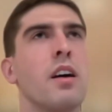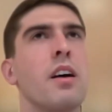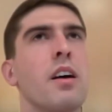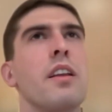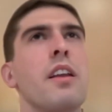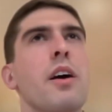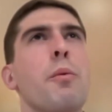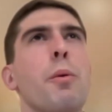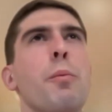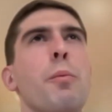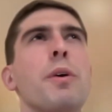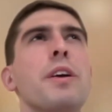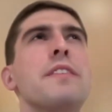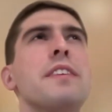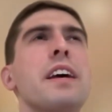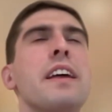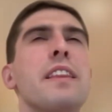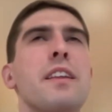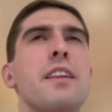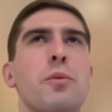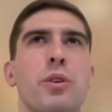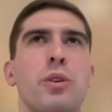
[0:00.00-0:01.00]
Now, when we
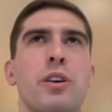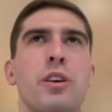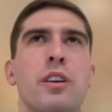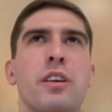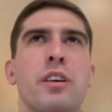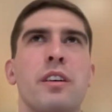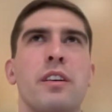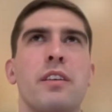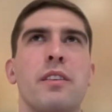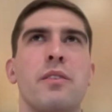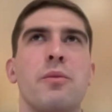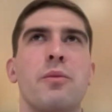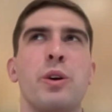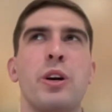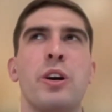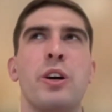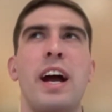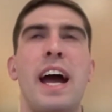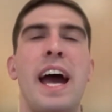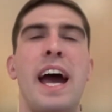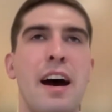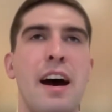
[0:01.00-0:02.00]
say that
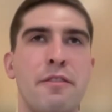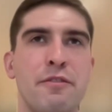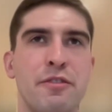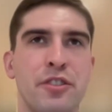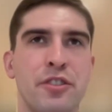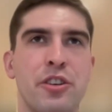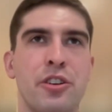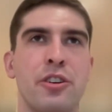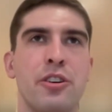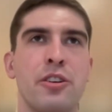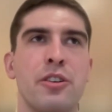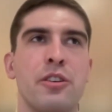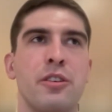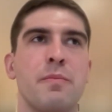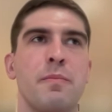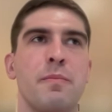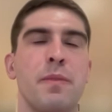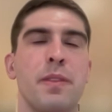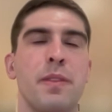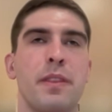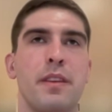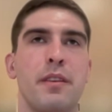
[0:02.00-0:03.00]
we're after
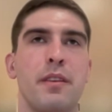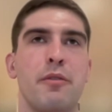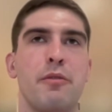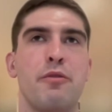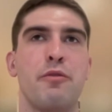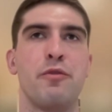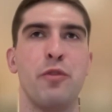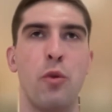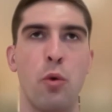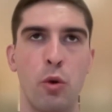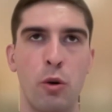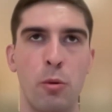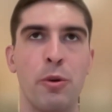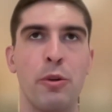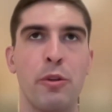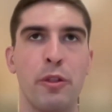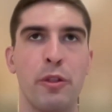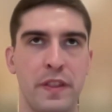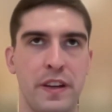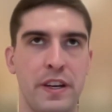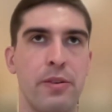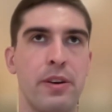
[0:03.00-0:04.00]
formal
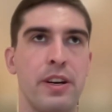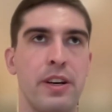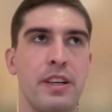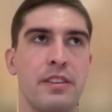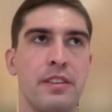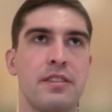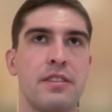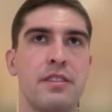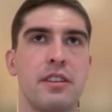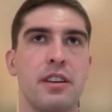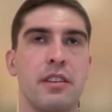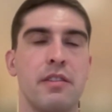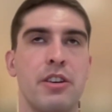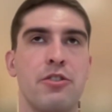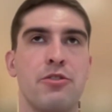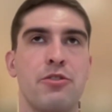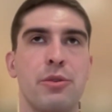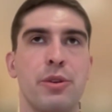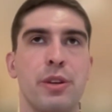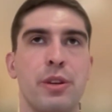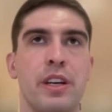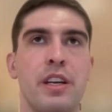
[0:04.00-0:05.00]
theories
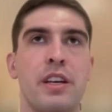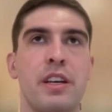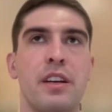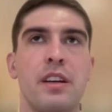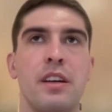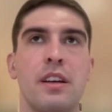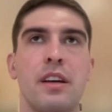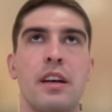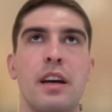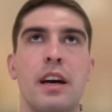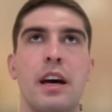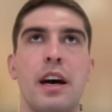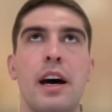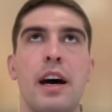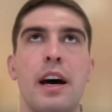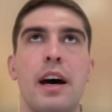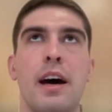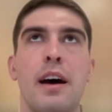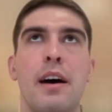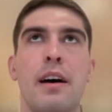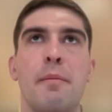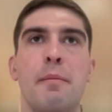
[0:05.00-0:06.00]
eventually,
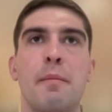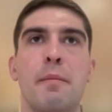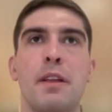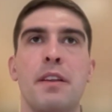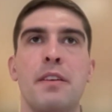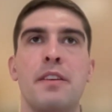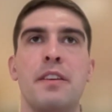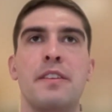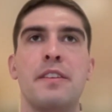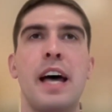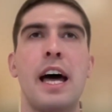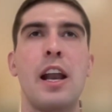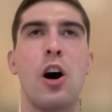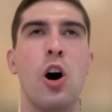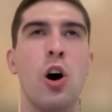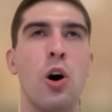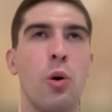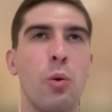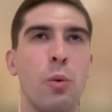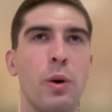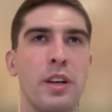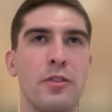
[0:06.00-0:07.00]
does
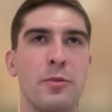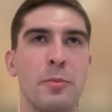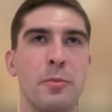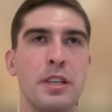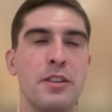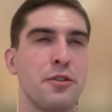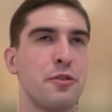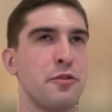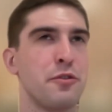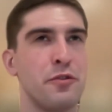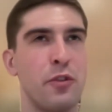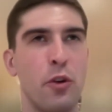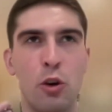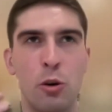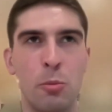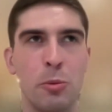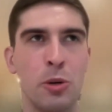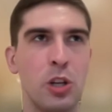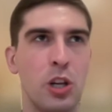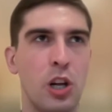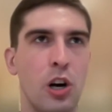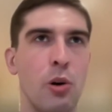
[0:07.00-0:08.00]

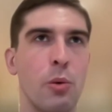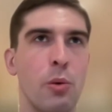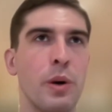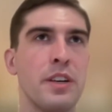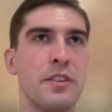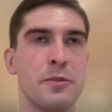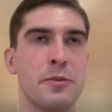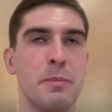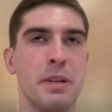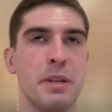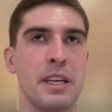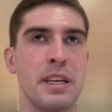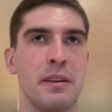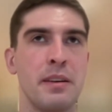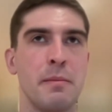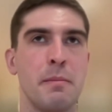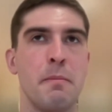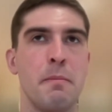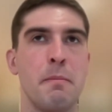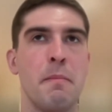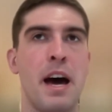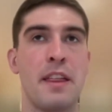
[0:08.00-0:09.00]
formal always mean
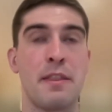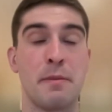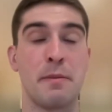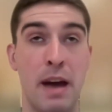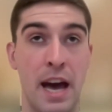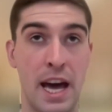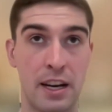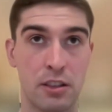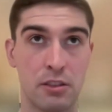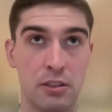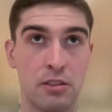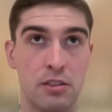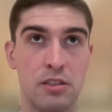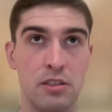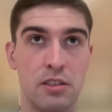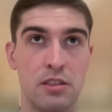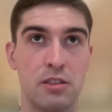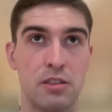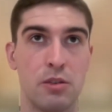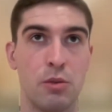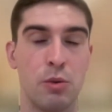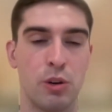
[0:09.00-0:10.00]
mathematical,
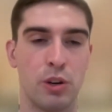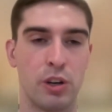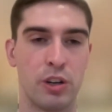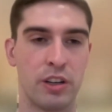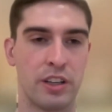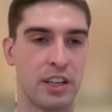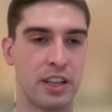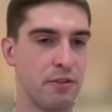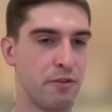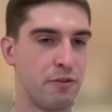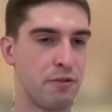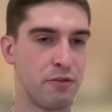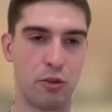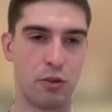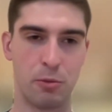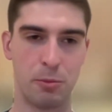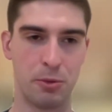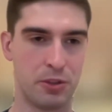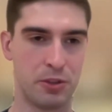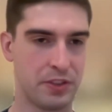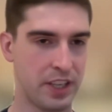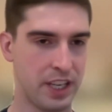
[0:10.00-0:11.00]
or can
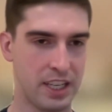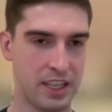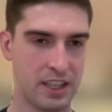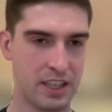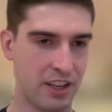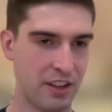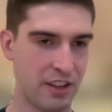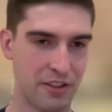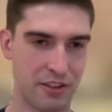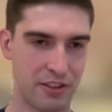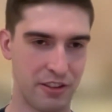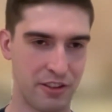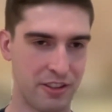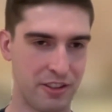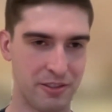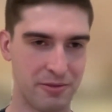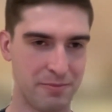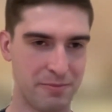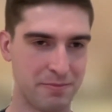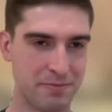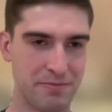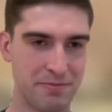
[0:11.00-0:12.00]
formal take
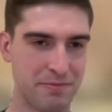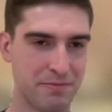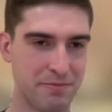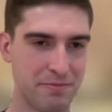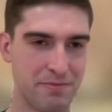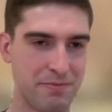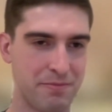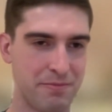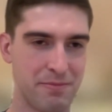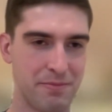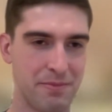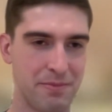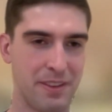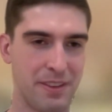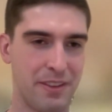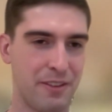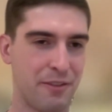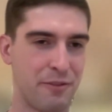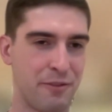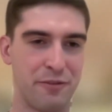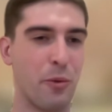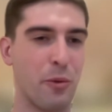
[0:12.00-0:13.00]
other
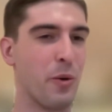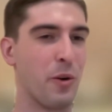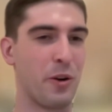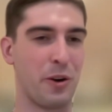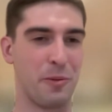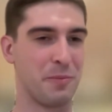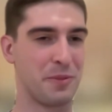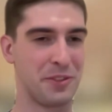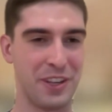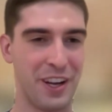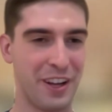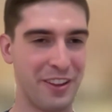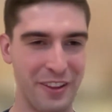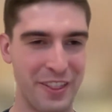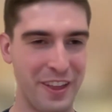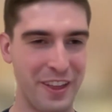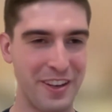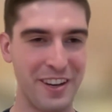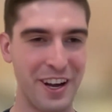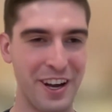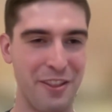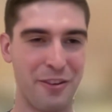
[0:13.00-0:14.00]
forms other
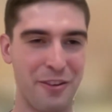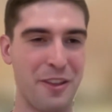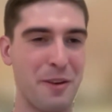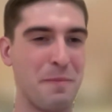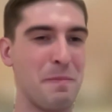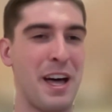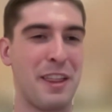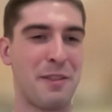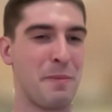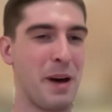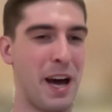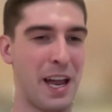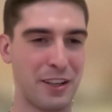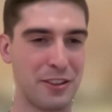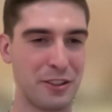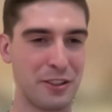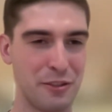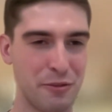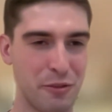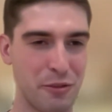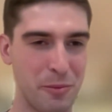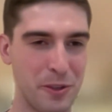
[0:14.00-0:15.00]
than
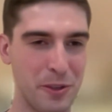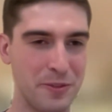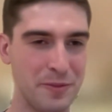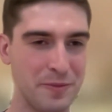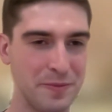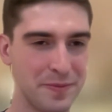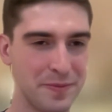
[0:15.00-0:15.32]
mathematically formal?